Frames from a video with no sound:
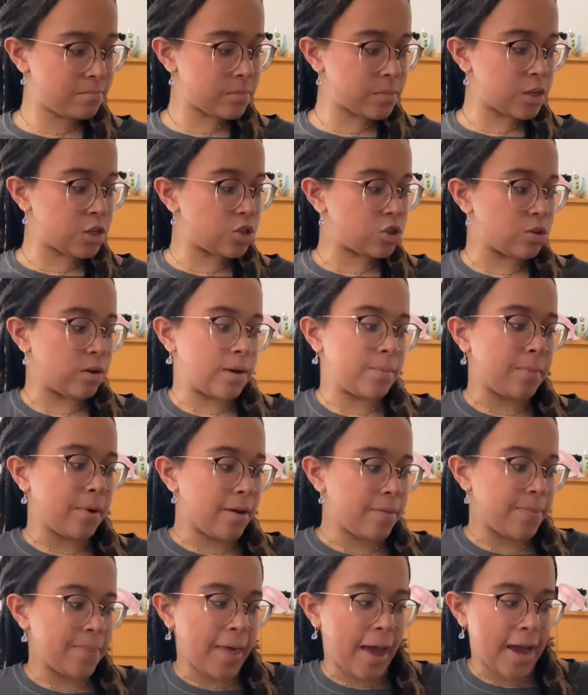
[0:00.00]
So I
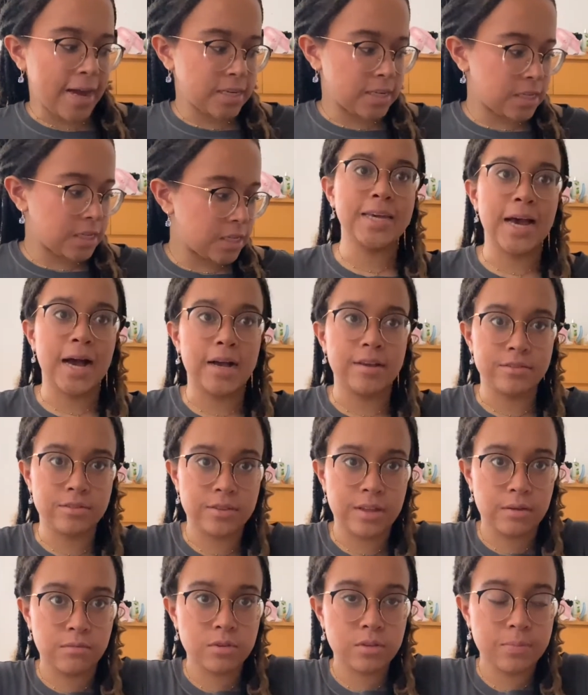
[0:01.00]
bought that. Yeah, so
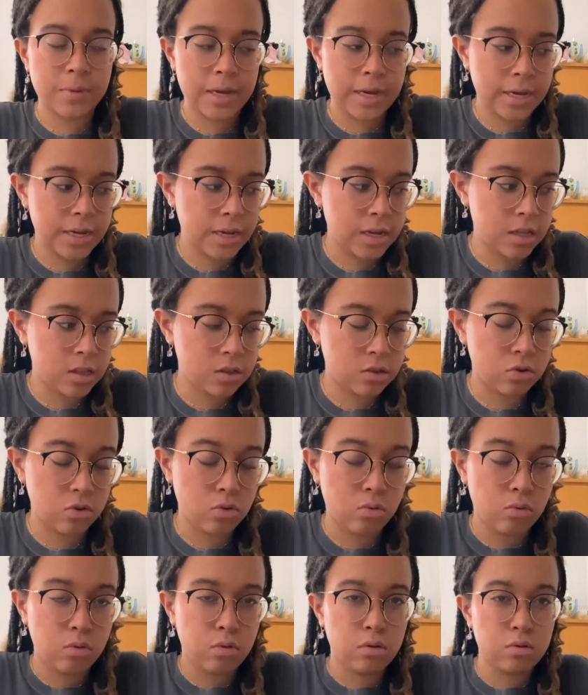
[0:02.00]
that was my
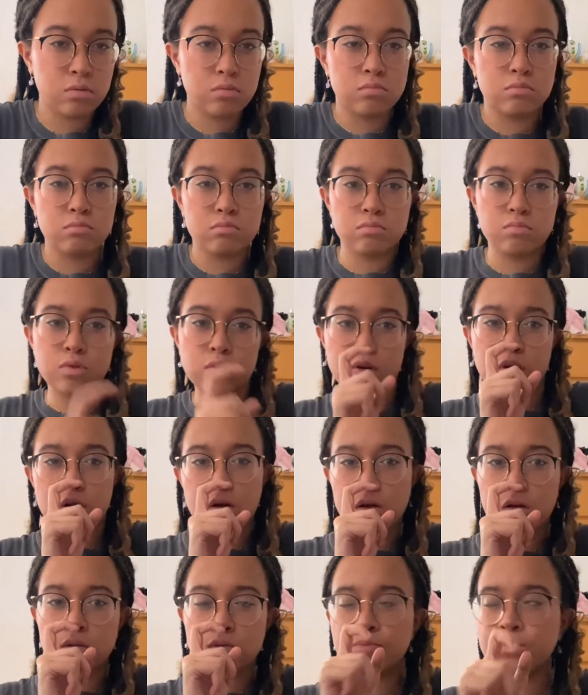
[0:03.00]
little book
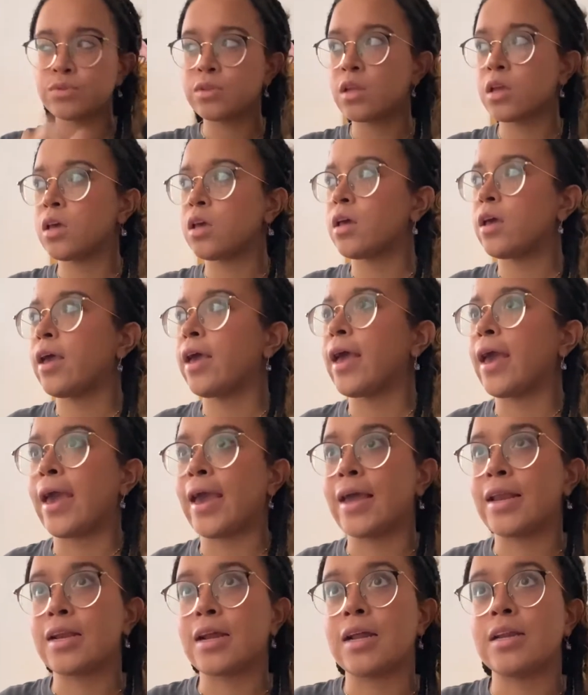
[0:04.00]
haul,
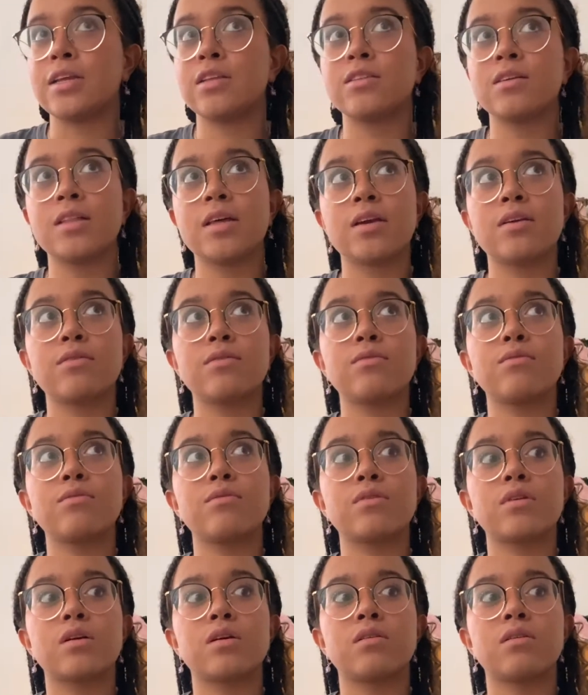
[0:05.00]
and I need to like,
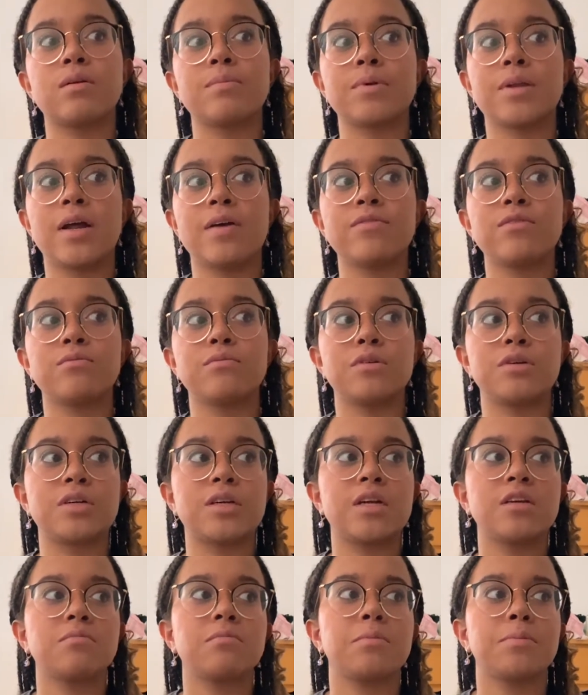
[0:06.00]
I'm gonna have to
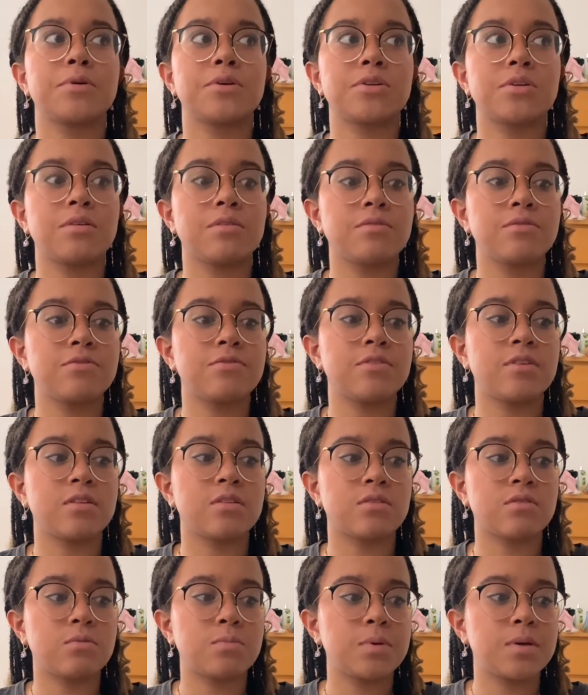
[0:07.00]
reorganize my bookshelf a
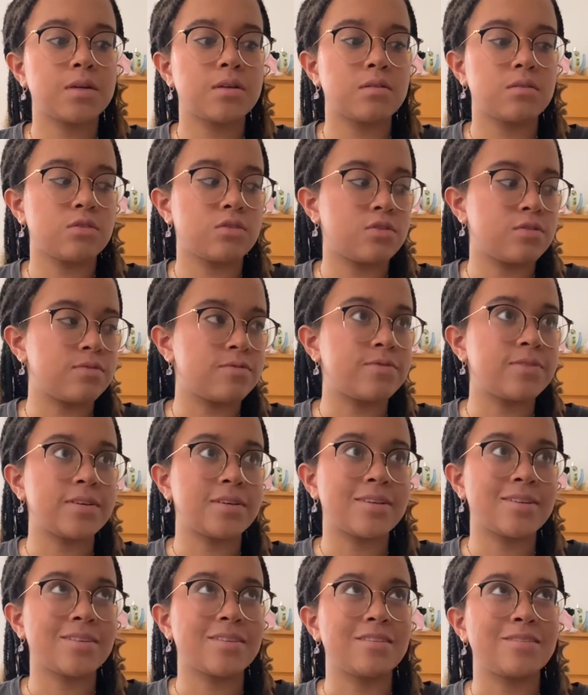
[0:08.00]
little bit to
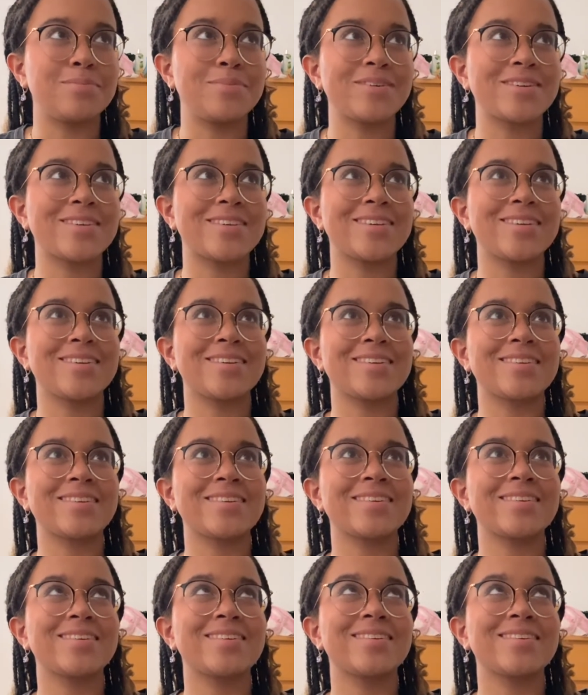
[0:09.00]
fit these books in,
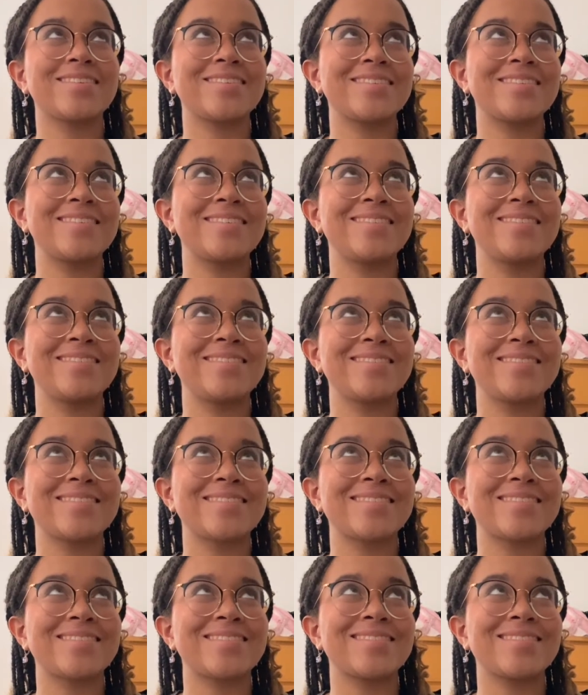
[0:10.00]

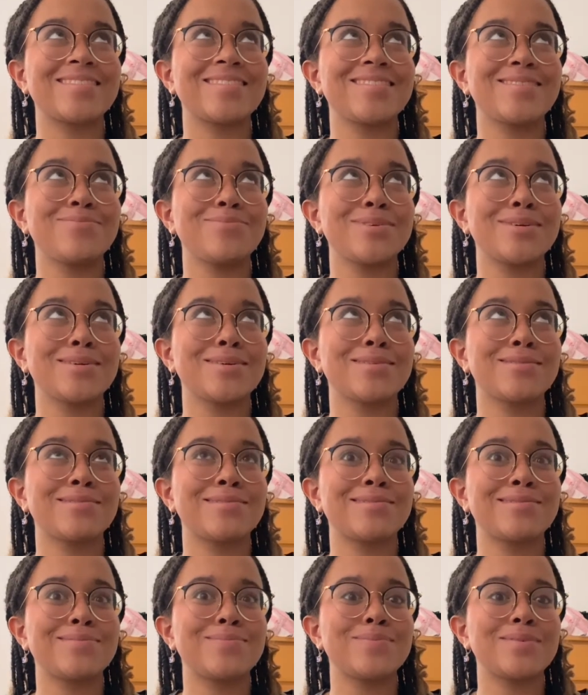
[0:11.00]
so I am running out of
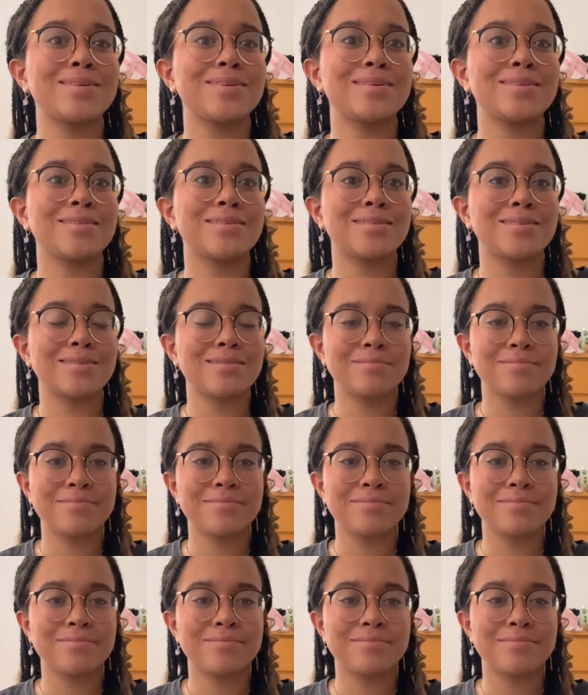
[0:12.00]
space.